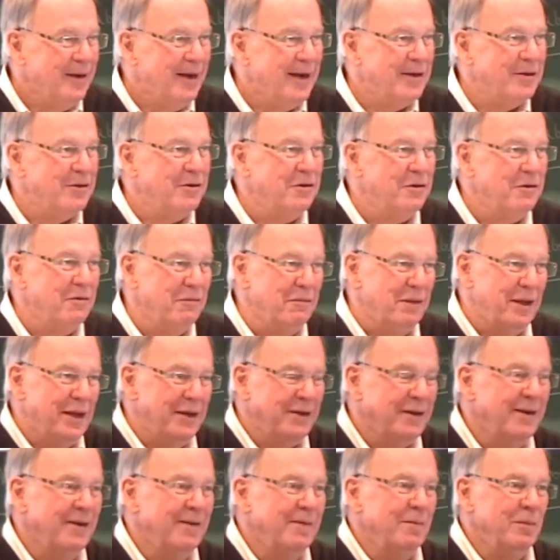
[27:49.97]
I could have
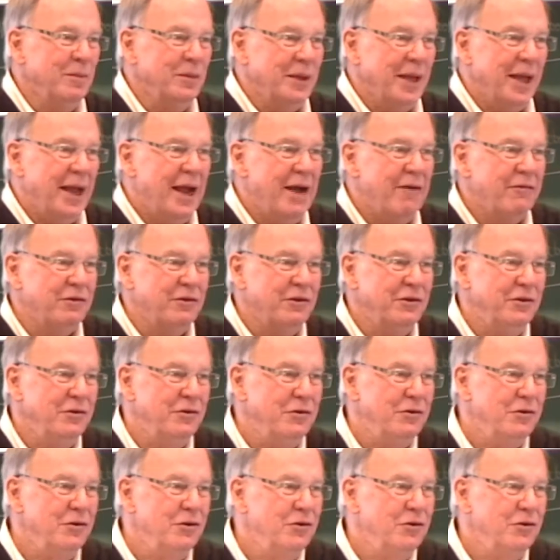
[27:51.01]
meant after you